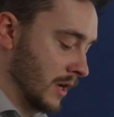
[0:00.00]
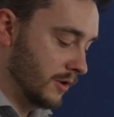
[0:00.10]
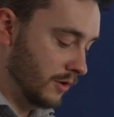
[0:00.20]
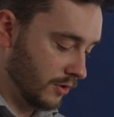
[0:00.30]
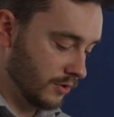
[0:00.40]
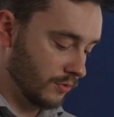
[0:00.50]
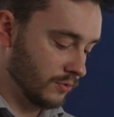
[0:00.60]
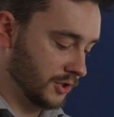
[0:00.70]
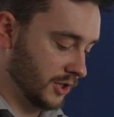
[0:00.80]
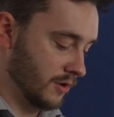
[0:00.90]
You can
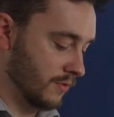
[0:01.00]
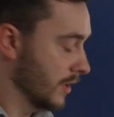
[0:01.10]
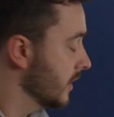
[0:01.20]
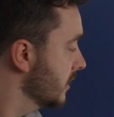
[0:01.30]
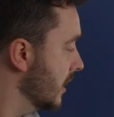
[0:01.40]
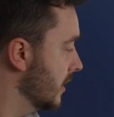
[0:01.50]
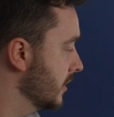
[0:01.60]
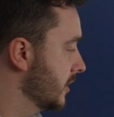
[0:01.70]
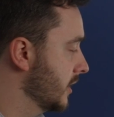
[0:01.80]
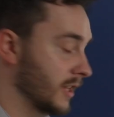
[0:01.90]
also
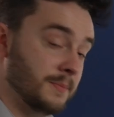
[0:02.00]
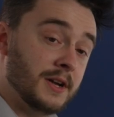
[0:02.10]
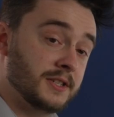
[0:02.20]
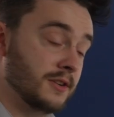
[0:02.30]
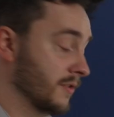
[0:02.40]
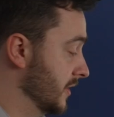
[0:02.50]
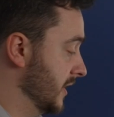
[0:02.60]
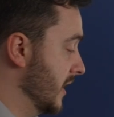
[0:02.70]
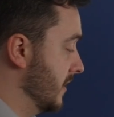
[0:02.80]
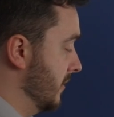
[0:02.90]
touch the button on the
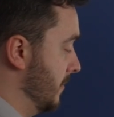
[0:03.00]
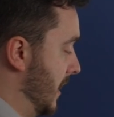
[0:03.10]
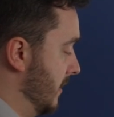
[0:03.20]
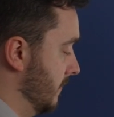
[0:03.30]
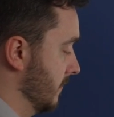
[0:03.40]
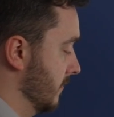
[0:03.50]
side of the pen